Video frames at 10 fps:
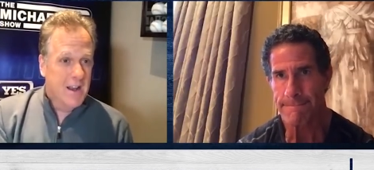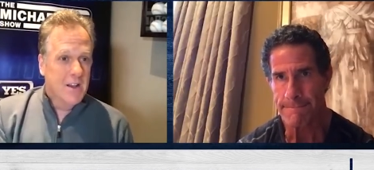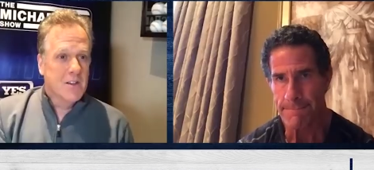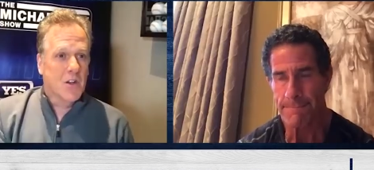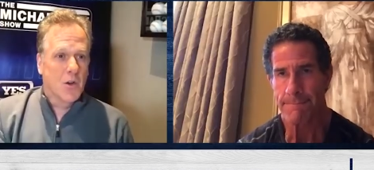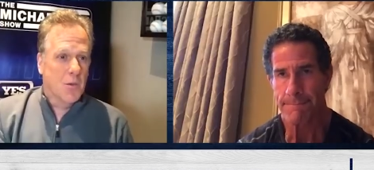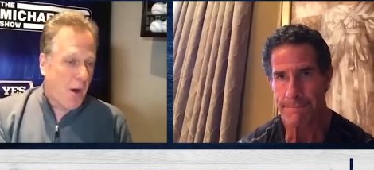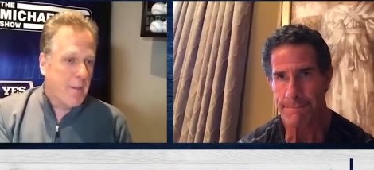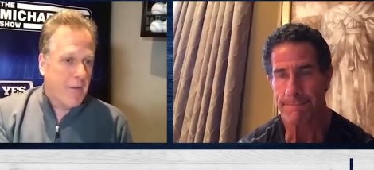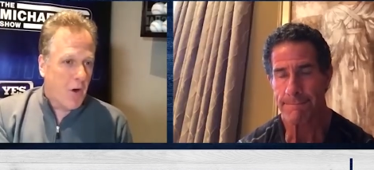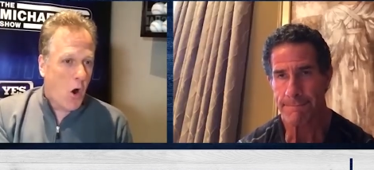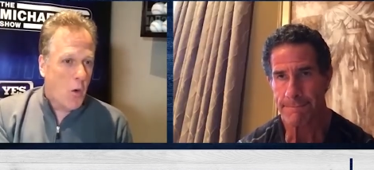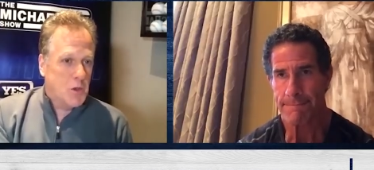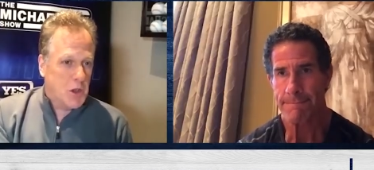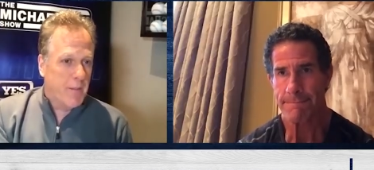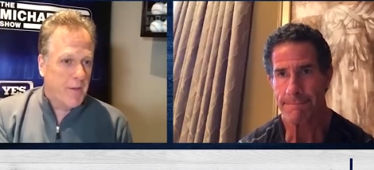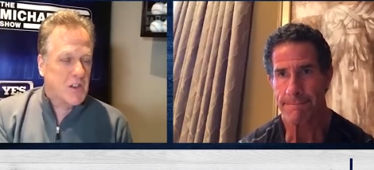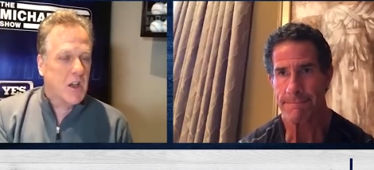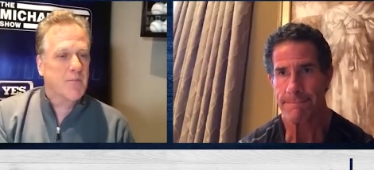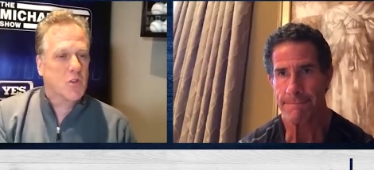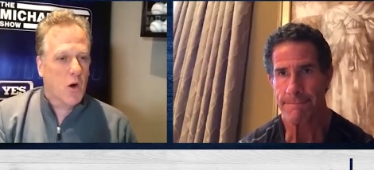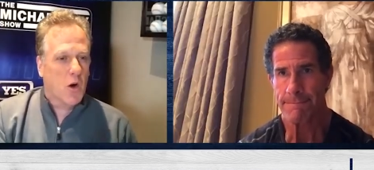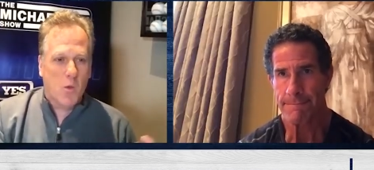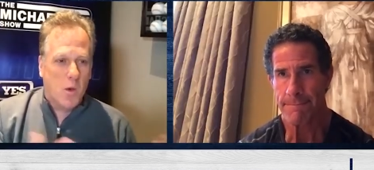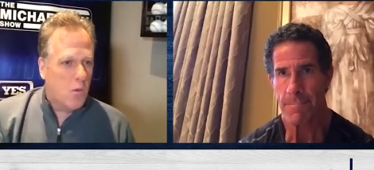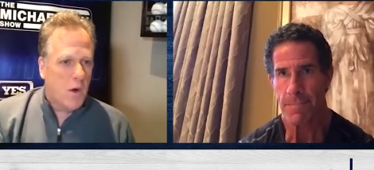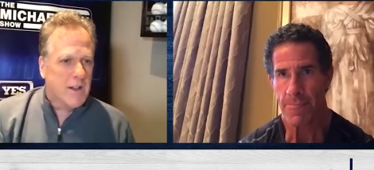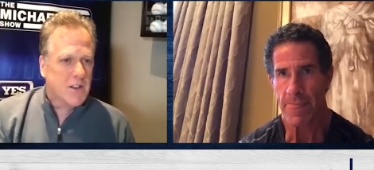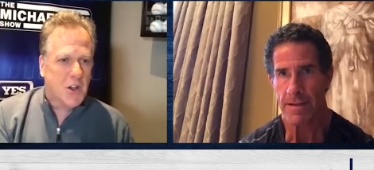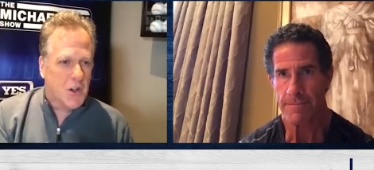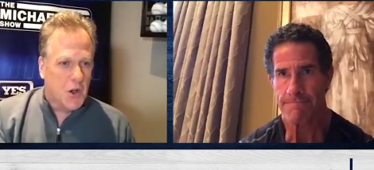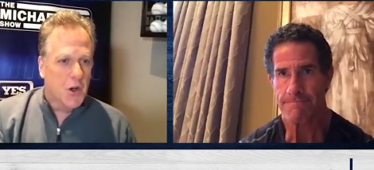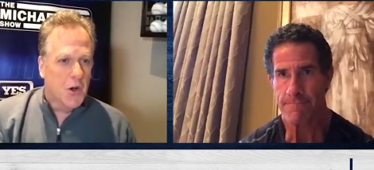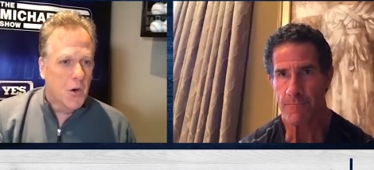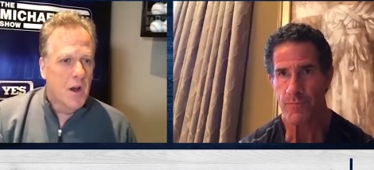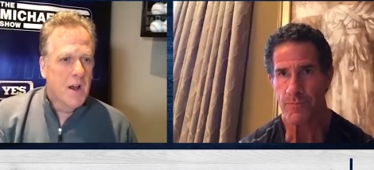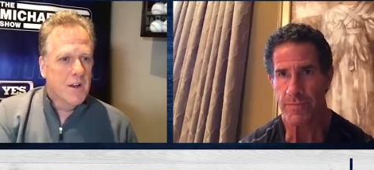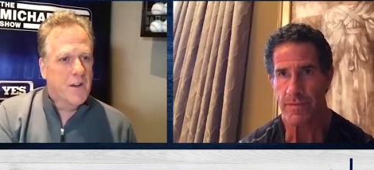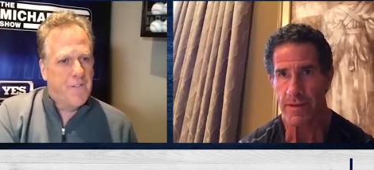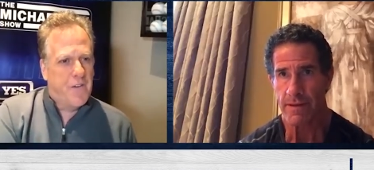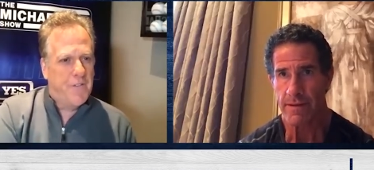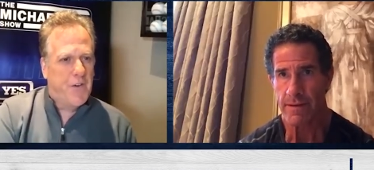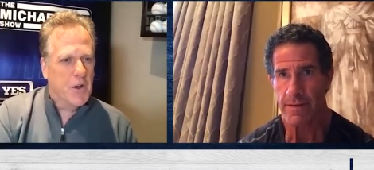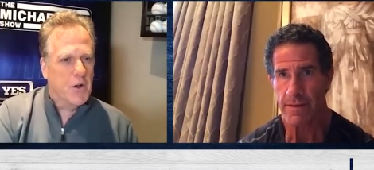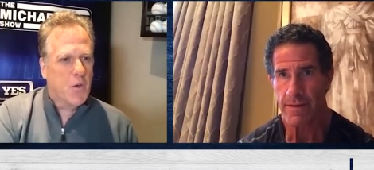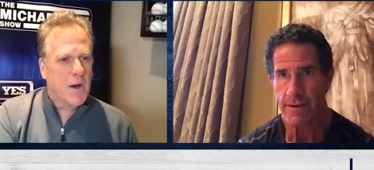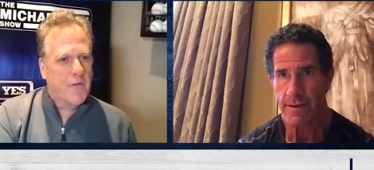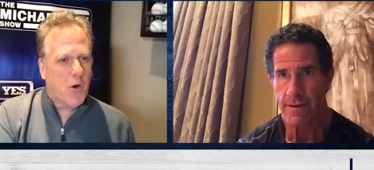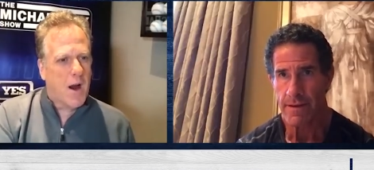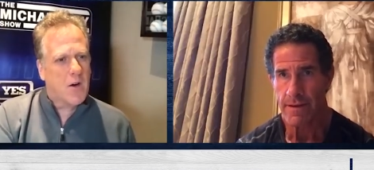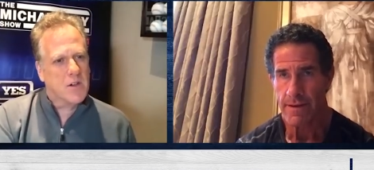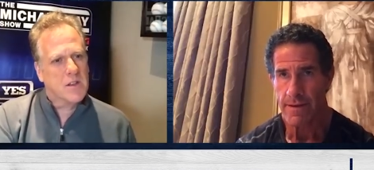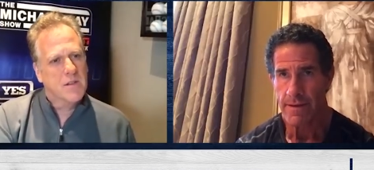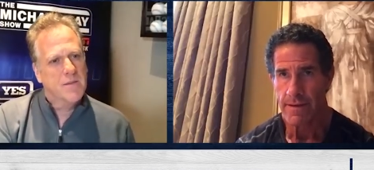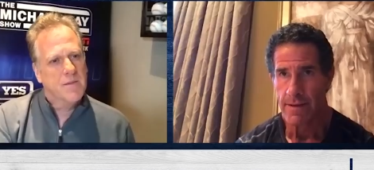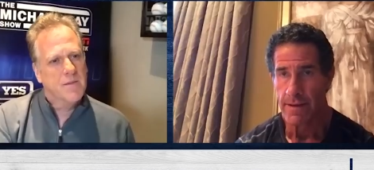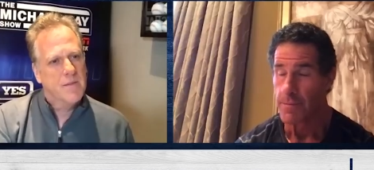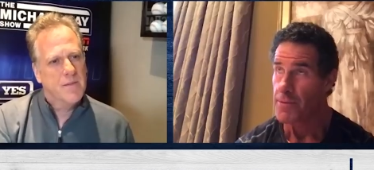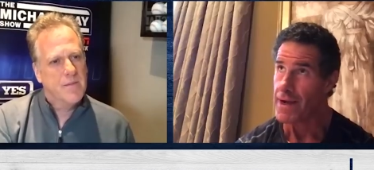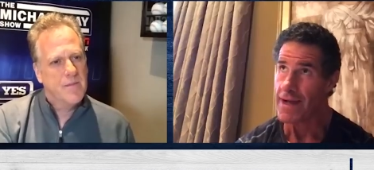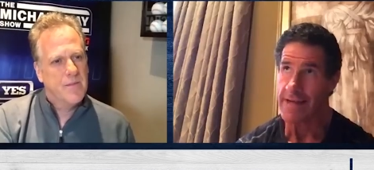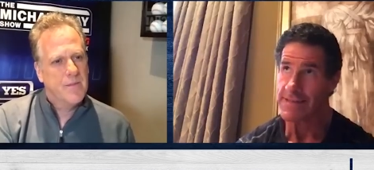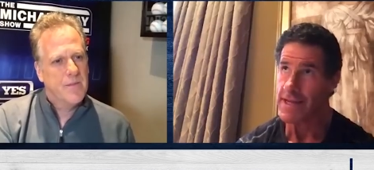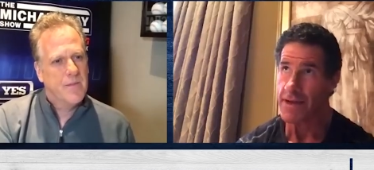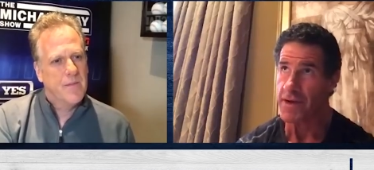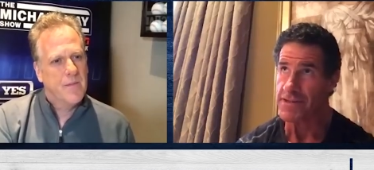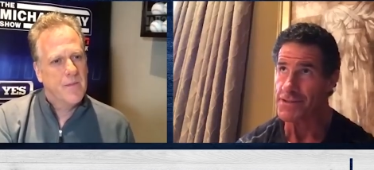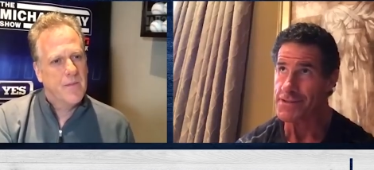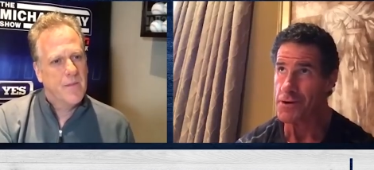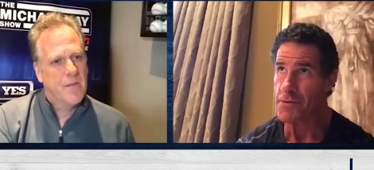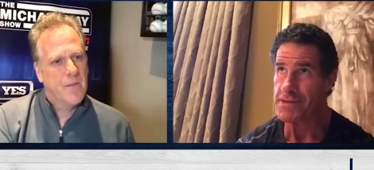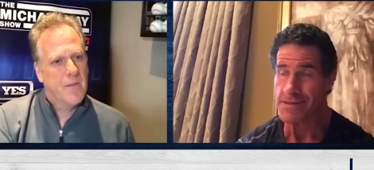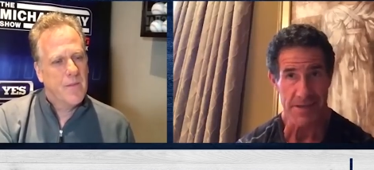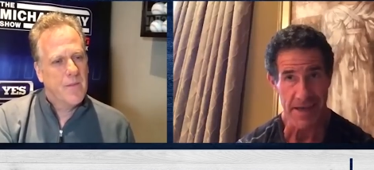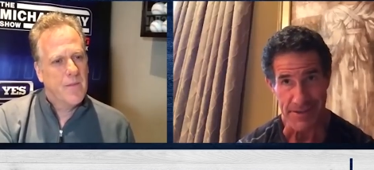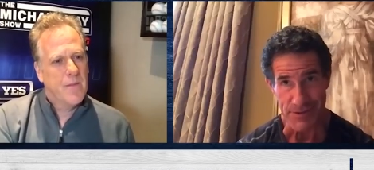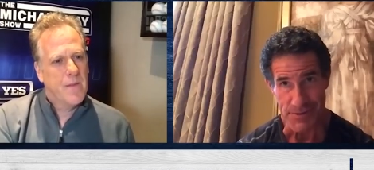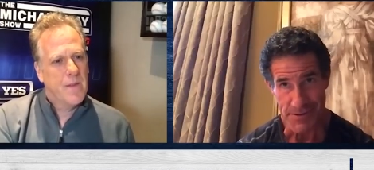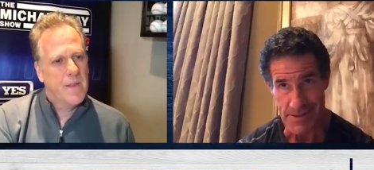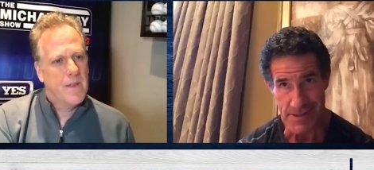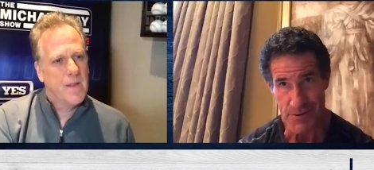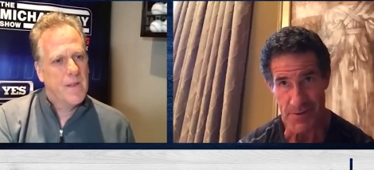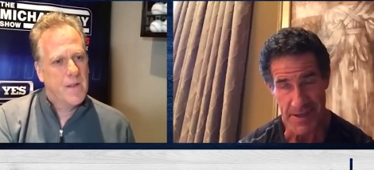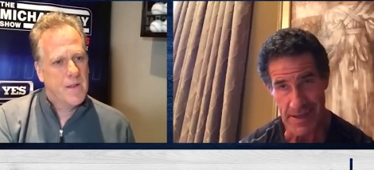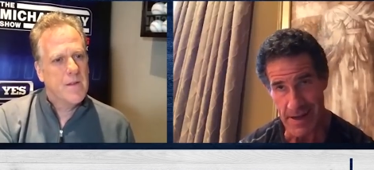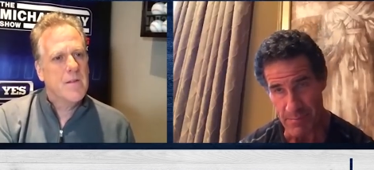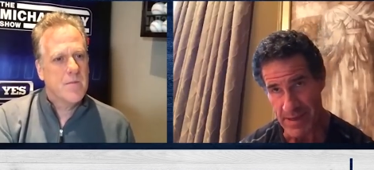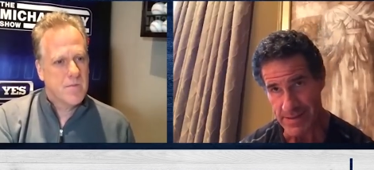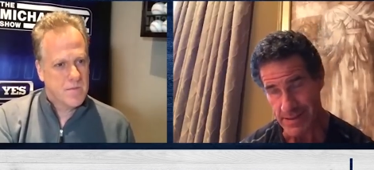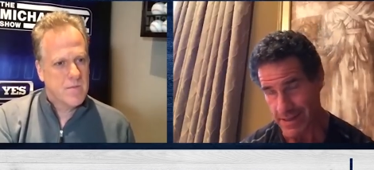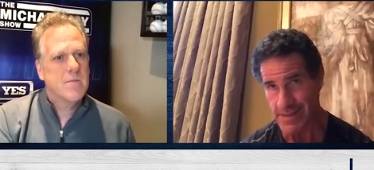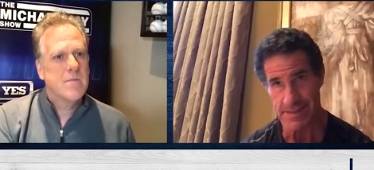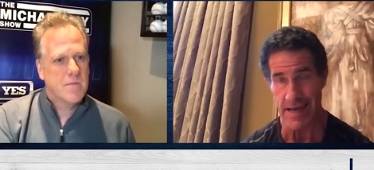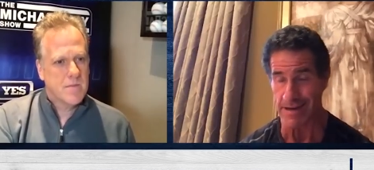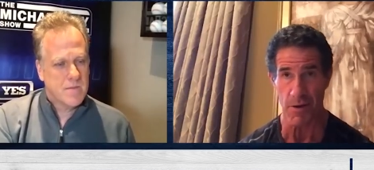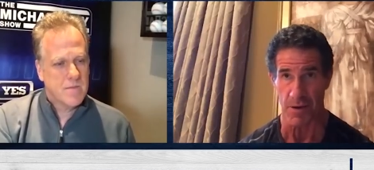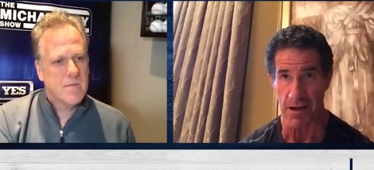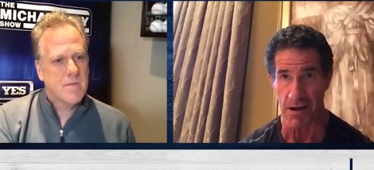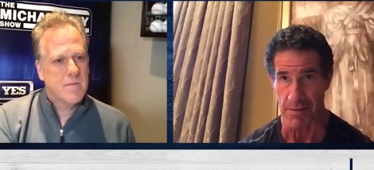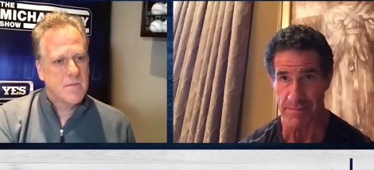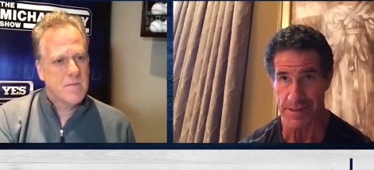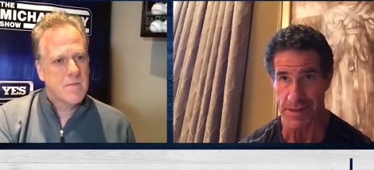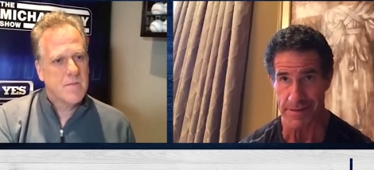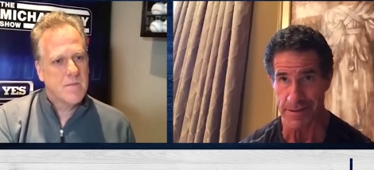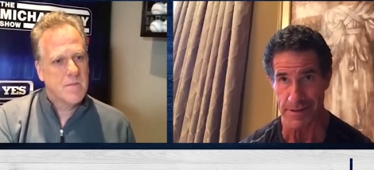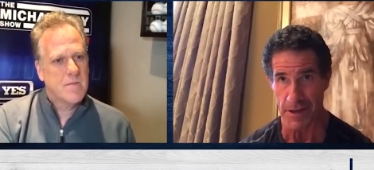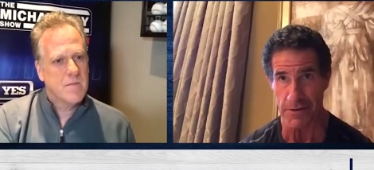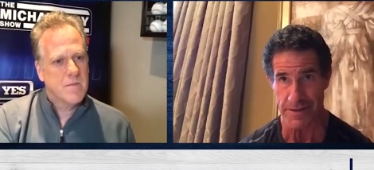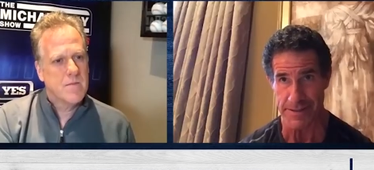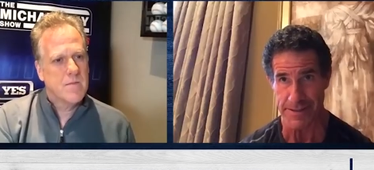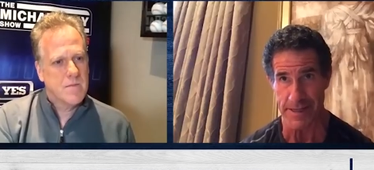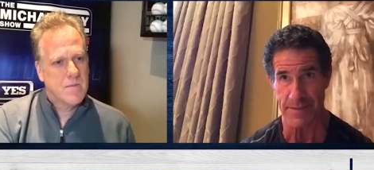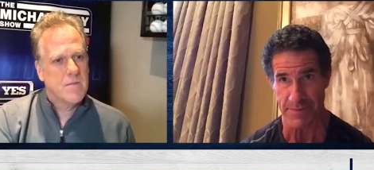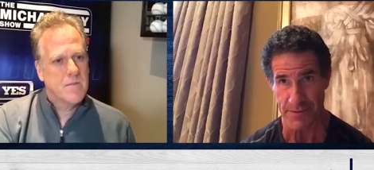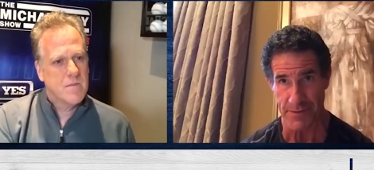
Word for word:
Speaker 1: So you probably have a home gym of some sort. What what else do you do to fill your 24 hours?
Speaker 2: Well, I, I tell you what, you're so into schedules. So, you know, you get up basically, you set no alarms. Uh, the longer you sleep, the,